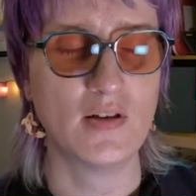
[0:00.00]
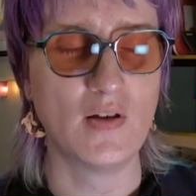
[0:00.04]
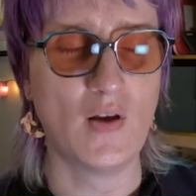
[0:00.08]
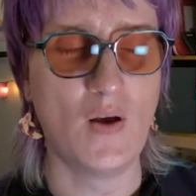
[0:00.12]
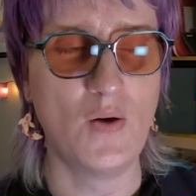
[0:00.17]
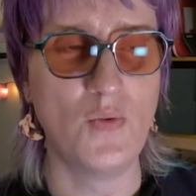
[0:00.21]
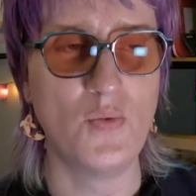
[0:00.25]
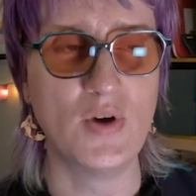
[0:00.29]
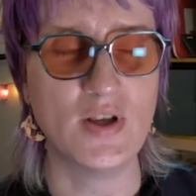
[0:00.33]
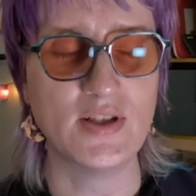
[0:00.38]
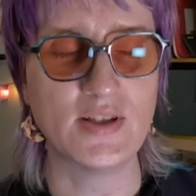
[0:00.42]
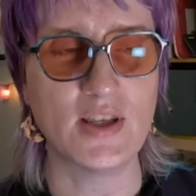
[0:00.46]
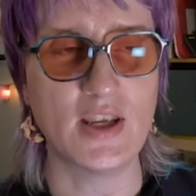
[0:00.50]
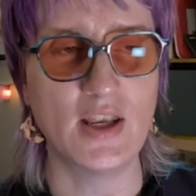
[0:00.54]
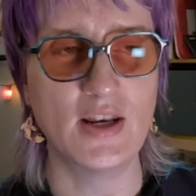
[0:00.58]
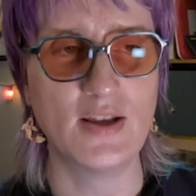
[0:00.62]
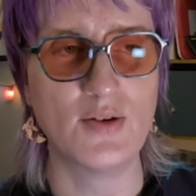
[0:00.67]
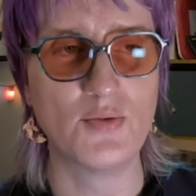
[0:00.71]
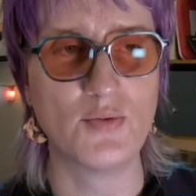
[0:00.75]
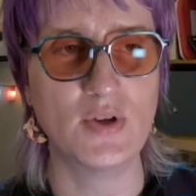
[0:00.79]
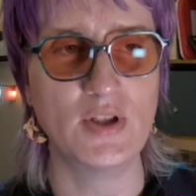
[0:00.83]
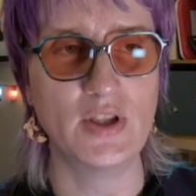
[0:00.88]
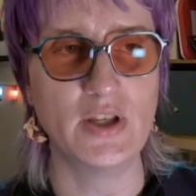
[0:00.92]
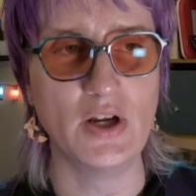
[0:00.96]
I was
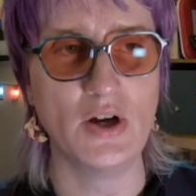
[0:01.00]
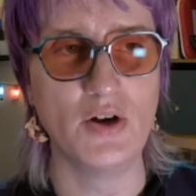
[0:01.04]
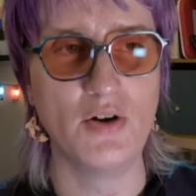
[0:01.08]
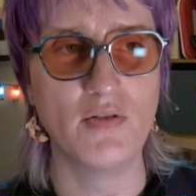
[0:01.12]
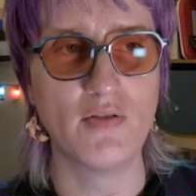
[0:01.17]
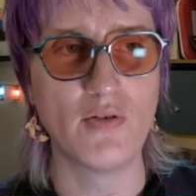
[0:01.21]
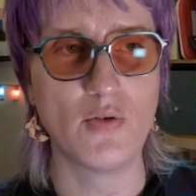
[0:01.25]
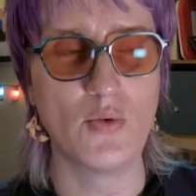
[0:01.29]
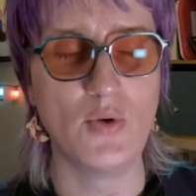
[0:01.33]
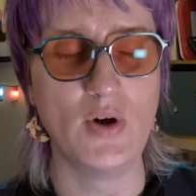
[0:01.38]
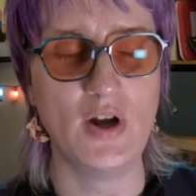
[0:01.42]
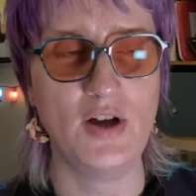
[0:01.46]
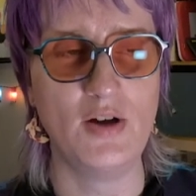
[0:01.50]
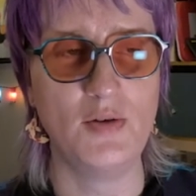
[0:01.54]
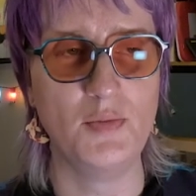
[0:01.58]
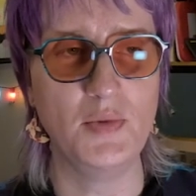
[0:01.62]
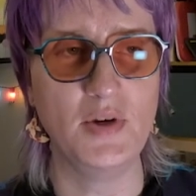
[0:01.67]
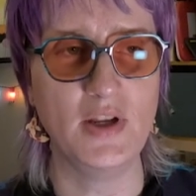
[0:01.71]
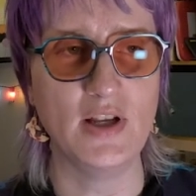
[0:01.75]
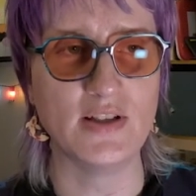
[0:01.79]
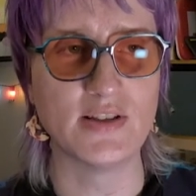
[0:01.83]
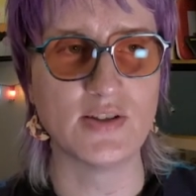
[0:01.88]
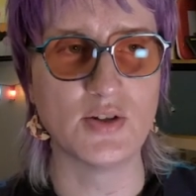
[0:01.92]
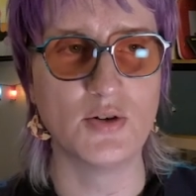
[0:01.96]
getting really overwhelmed
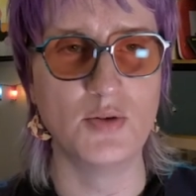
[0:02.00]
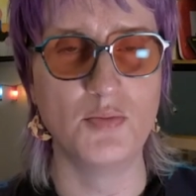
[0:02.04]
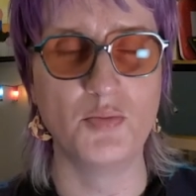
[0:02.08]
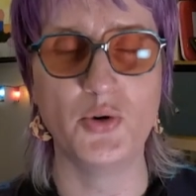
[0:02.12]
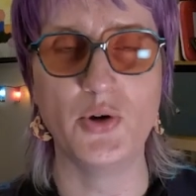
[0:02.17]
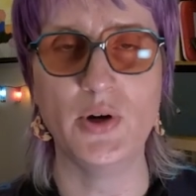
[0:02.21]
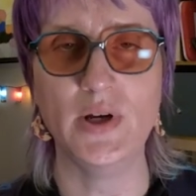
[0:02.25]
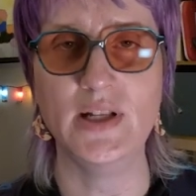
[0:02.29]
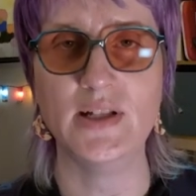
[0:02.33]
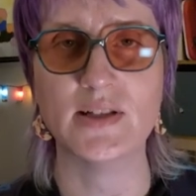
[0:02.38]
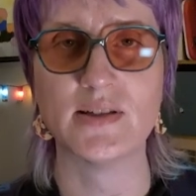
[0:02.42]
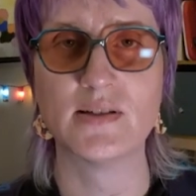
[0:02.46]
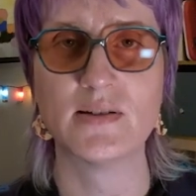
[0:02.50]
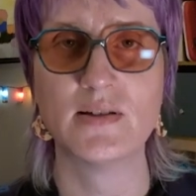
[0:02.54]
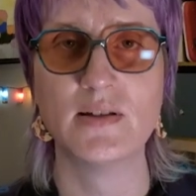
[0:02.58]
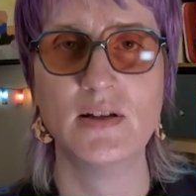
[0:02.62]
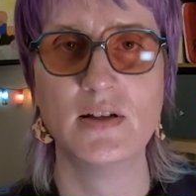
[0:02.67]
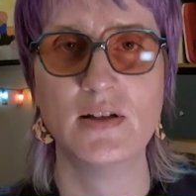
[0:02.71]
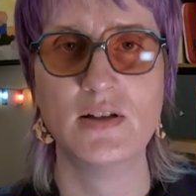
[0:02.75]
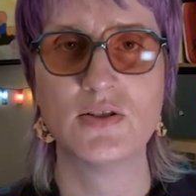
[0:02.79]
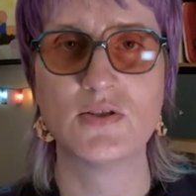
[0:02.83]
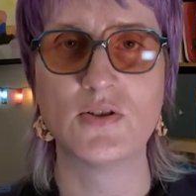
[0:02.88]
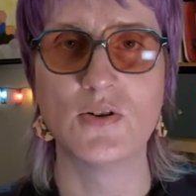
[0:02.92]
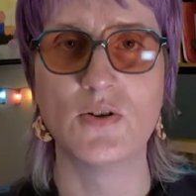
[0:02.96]
at certain points.
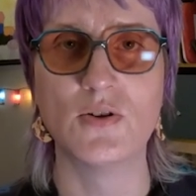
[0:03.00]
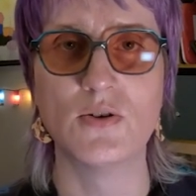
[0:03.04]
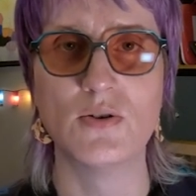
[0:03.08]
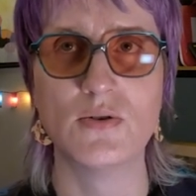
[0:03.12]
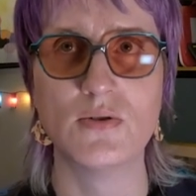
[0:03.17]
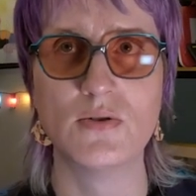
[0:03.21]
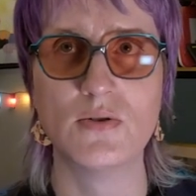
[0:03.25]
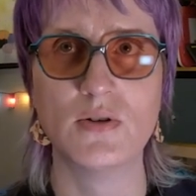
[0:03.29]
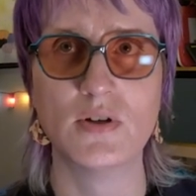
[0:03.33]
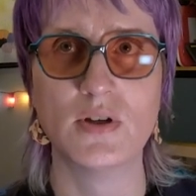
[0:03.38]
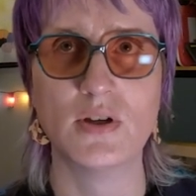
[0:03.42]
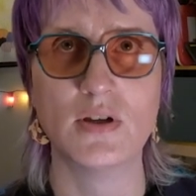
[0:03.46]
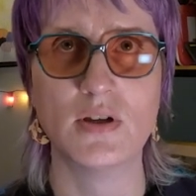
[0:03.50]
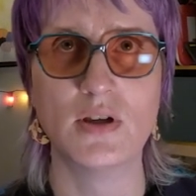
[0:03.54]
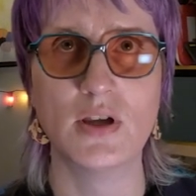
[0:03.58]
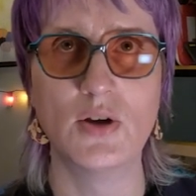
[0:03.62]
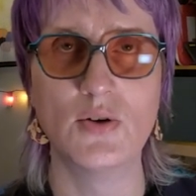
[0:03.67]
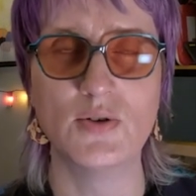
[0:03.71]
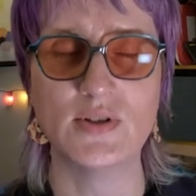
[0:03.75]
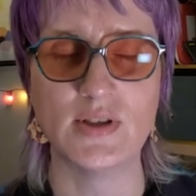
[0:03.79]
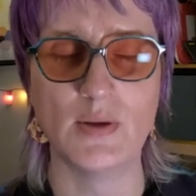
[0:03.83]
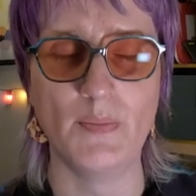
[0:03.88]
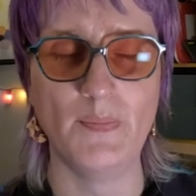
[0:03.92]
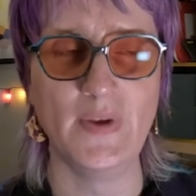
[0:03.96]
So it
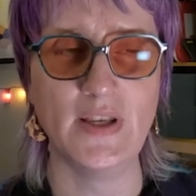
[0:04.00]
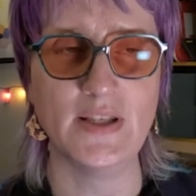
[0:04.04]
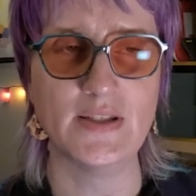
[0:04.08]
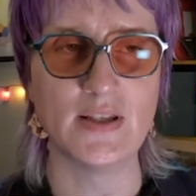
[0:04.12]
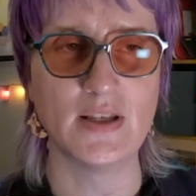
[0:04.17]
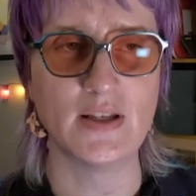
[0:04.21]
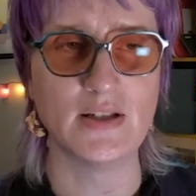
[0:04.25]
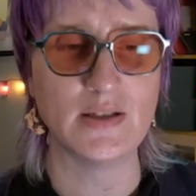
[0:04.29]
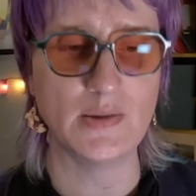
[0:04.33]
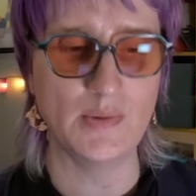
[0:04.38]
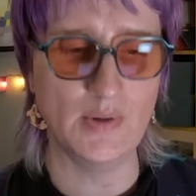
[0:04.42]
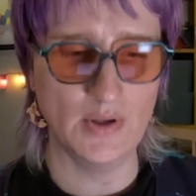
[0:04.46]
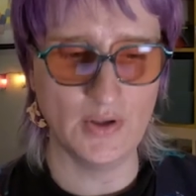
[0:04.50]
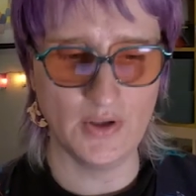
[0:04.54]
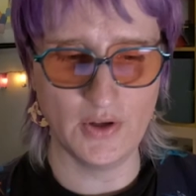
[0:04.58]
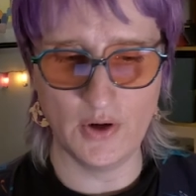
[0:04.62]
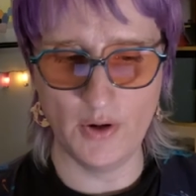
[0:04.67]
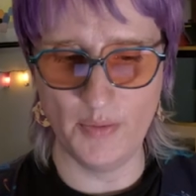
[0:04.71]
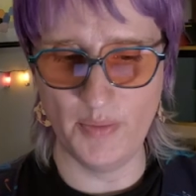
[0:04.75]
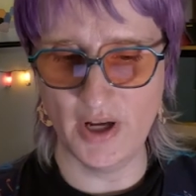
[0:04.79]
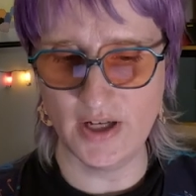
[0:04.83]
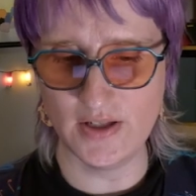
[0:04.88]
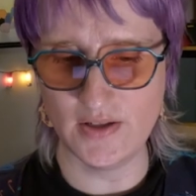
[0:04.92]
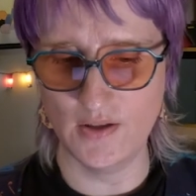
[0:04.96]
was amazing to be able to go
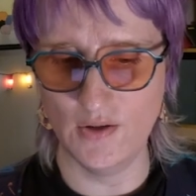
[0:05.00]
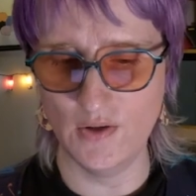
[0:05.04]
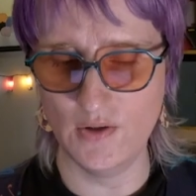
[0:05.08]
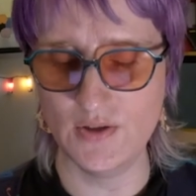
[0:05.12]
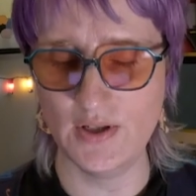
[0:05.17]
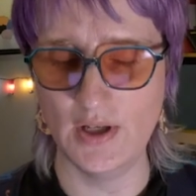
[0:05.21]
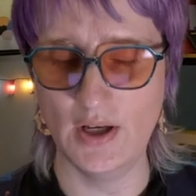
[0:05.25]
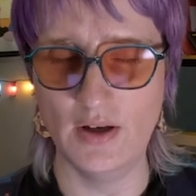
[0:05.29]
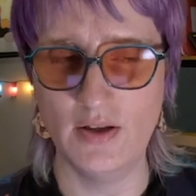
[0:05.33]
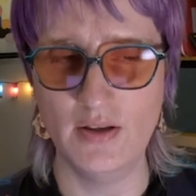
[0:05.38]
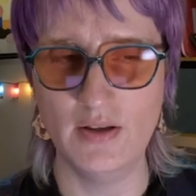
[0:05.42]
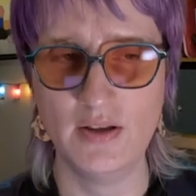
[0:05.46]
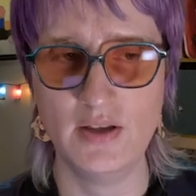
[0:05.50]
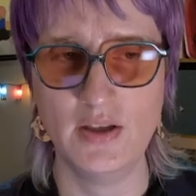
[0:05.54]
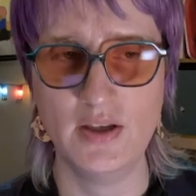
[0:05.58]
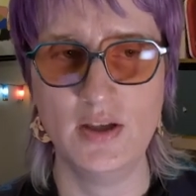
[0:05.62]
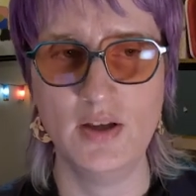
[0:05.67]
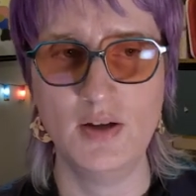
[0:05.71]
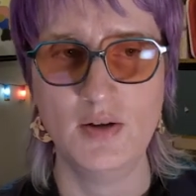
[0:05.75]
back to the hotel.